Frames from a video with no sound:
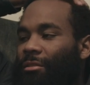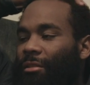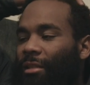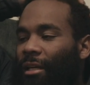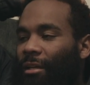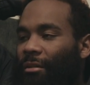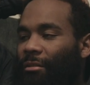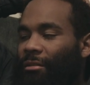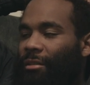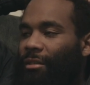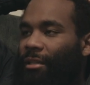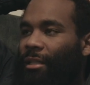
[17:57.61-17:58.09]
And
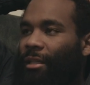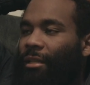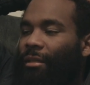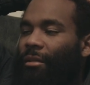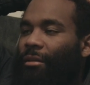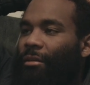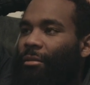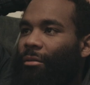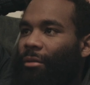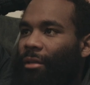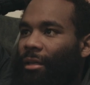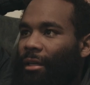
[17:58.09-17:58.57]
now it's
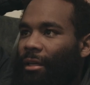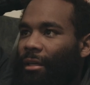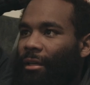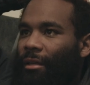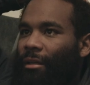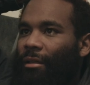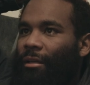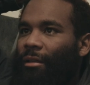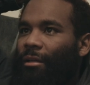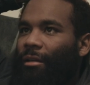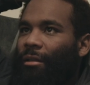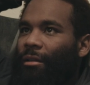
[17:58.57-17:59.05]
like, okay,
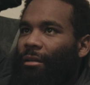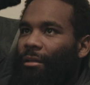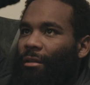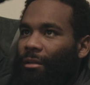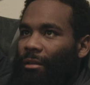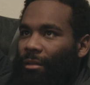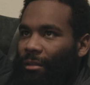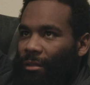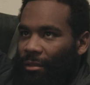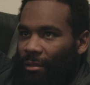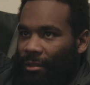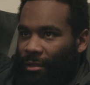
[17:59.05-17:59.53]

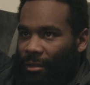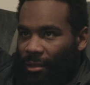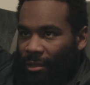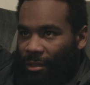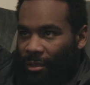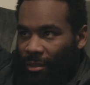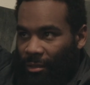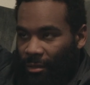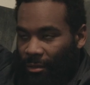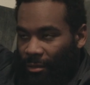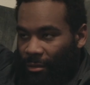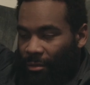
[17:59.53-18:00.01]

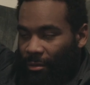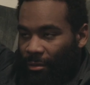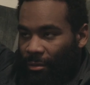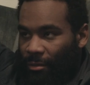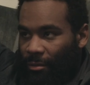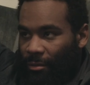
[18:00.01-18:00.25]
God,